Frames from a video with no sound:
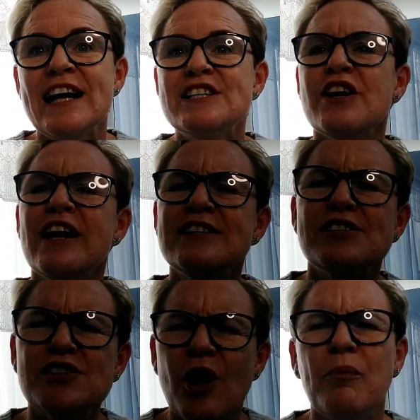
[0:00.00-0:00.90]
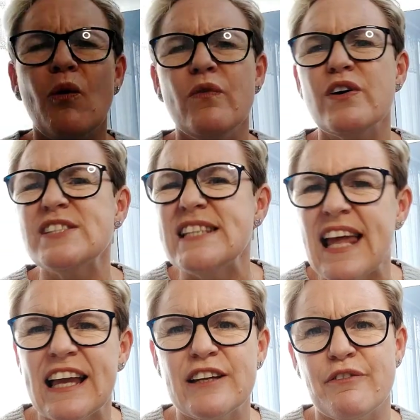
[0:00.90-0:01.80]
So let's stop all those
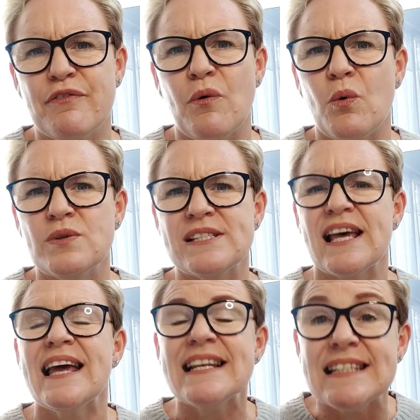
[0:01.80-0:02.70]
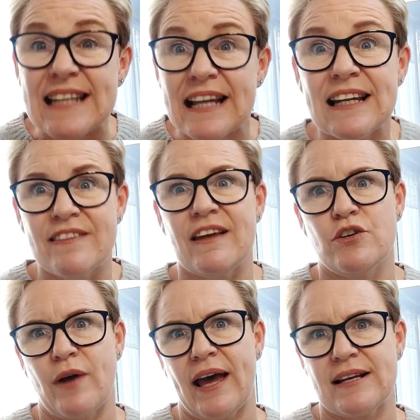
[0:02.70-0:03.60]
negative thoughts dead in their
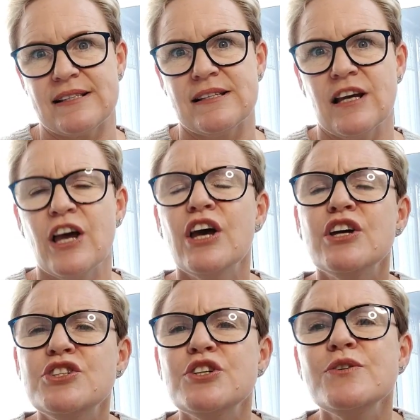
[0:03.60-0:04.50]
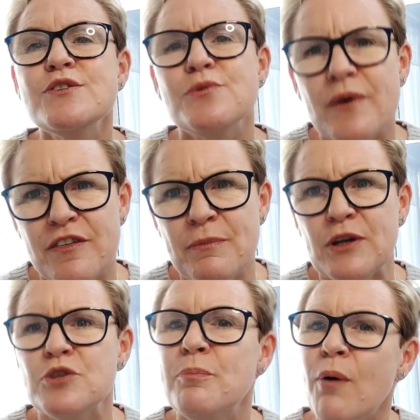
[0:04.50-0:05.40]
tracks. Choose with me
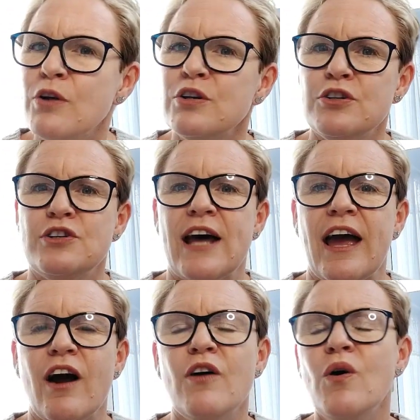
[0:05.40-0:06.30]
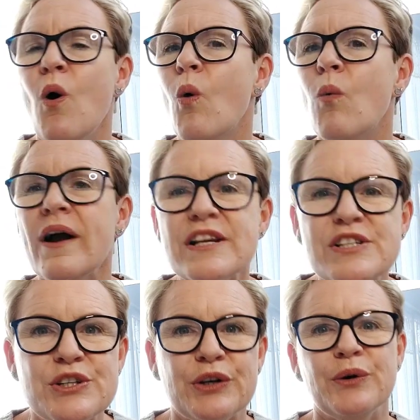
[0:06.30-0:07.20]
to ponder today on what
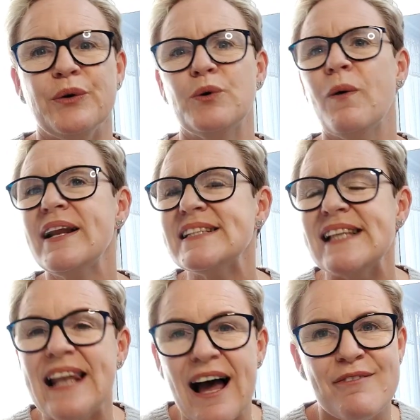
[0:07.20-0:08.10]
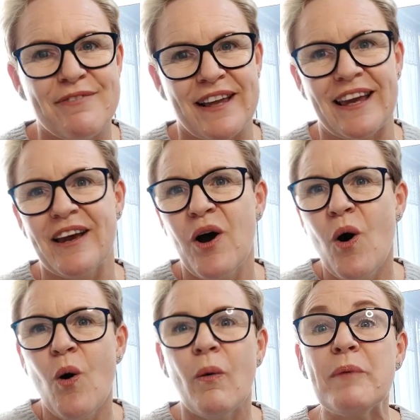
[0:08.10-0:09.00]
good, what is lovely,
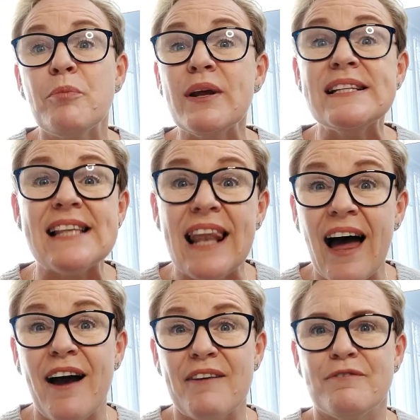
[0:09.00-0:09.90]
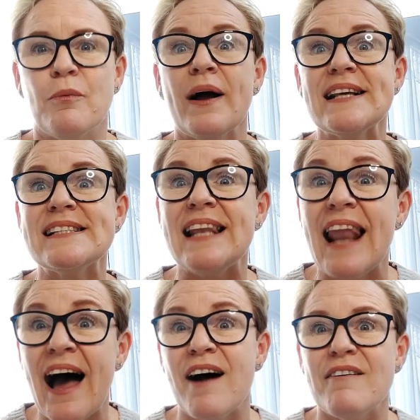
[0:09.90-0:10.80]
what brings life, what is
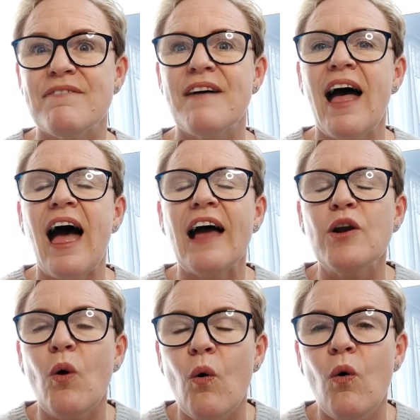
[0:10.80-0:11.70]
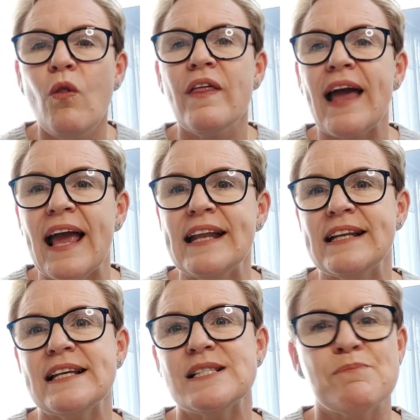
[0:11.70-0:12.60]
love, and all the
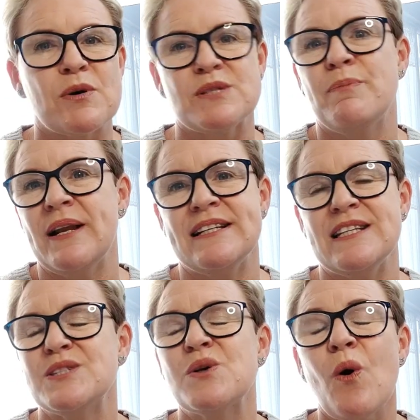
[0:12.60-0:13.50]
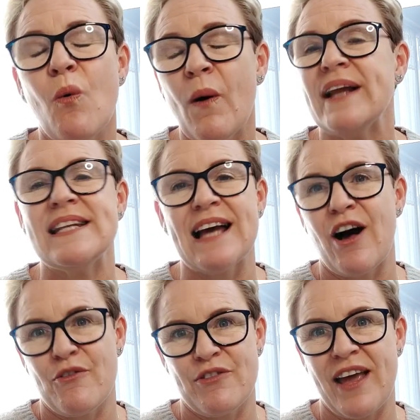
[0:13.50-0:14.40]
endless possibilities waiting
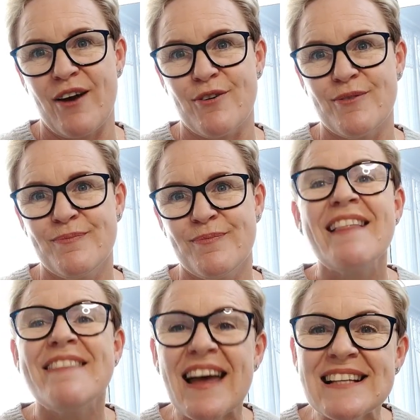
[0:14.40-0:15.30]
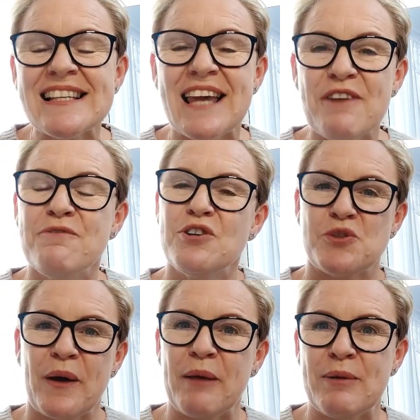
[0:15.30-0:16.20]
out there. Thanks again for
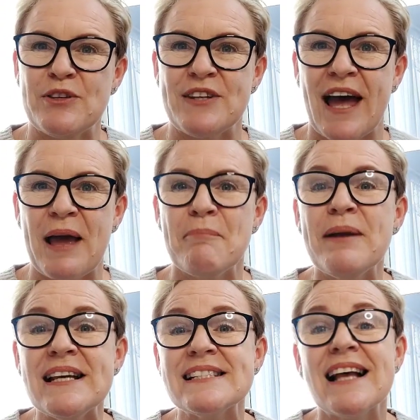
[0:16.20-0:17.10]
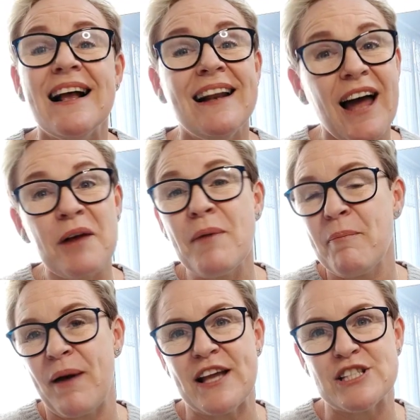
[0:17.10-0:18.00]
joining me today. Please like my
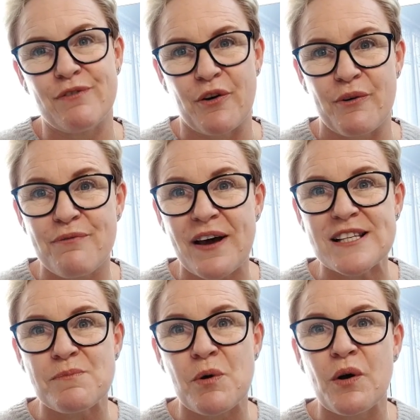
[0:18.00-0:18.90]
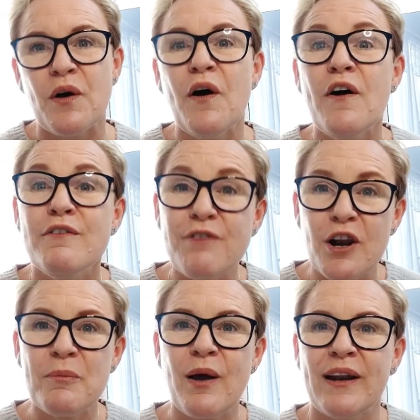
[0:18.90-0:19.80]
page if you're on Facebook,
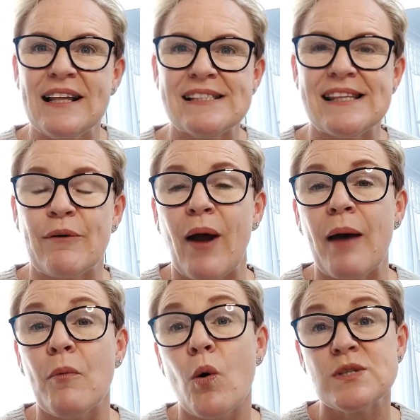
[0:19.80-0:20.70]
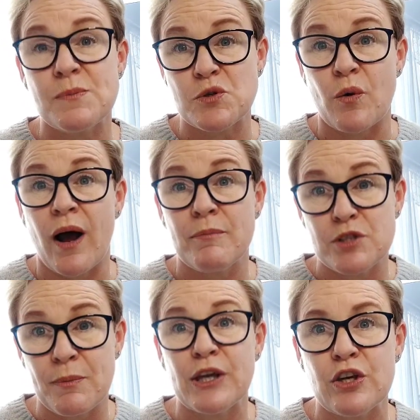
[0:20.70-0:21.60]
follow me on Instagram, or subscribe
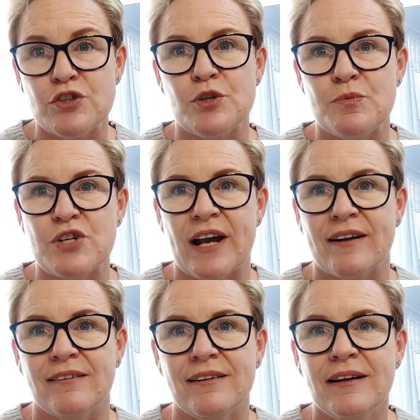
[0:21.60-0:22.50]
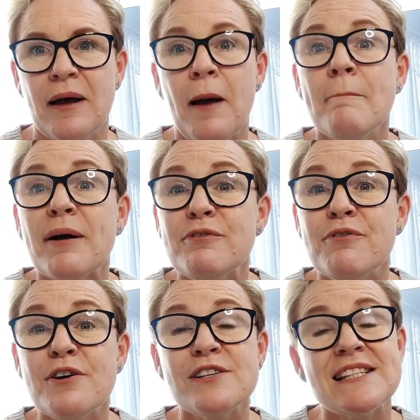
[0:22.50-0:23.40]
to my YouTube channel. But
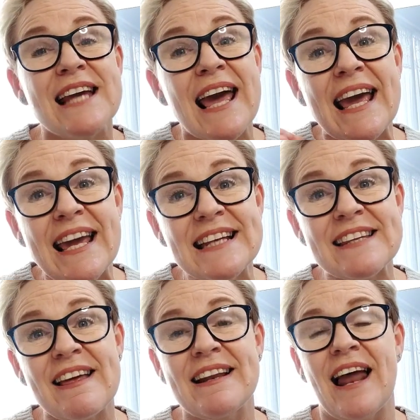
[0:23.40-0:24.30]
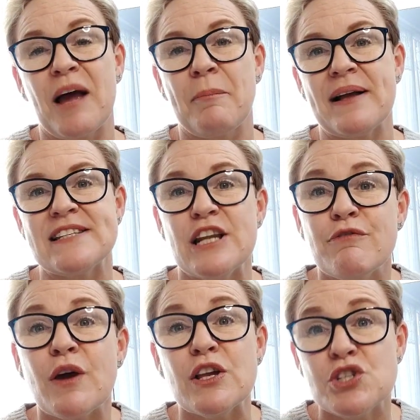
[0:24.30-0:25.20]
first, hit that like button
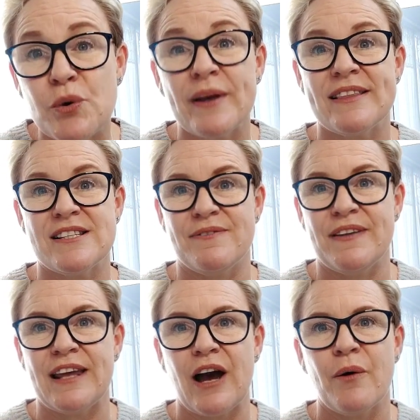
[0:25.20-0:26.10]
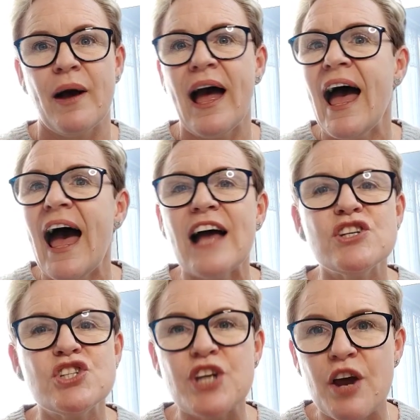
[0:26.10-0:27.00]
if you enjoyed this video and
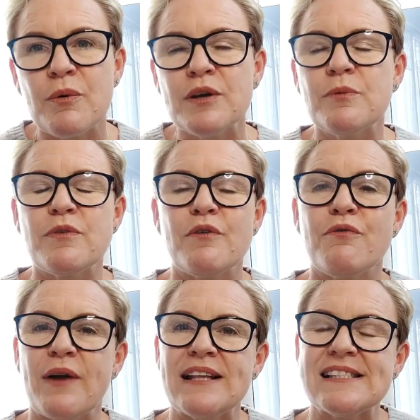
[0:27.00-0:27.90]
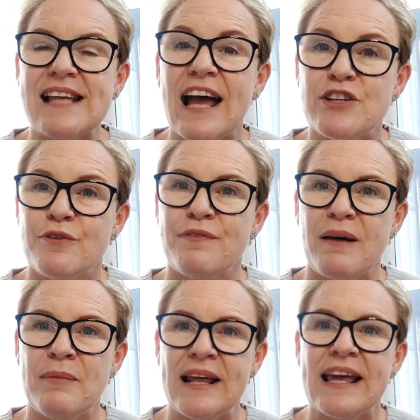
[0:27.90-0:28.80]
share it with your friends and your
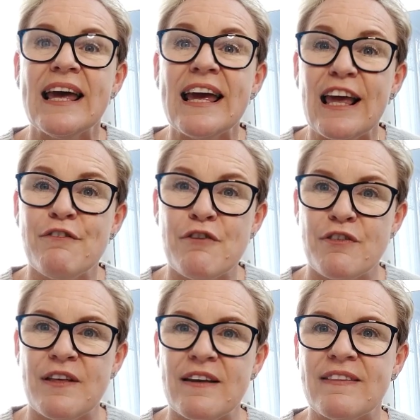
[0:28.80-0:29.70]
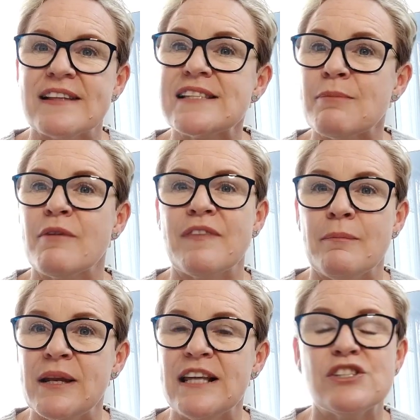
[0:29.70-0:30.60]
family if you think that some of them
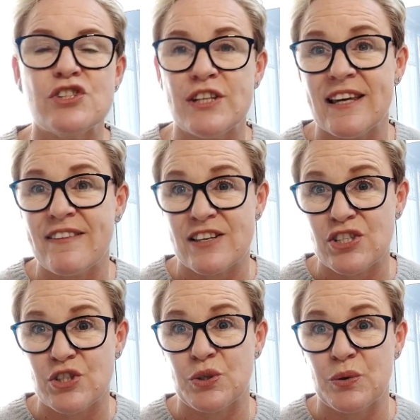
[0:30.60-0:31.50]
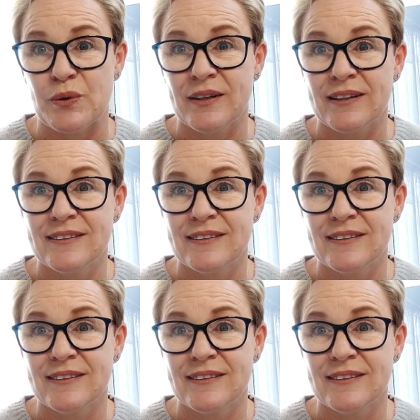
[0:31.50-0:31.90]
needs to hear this too.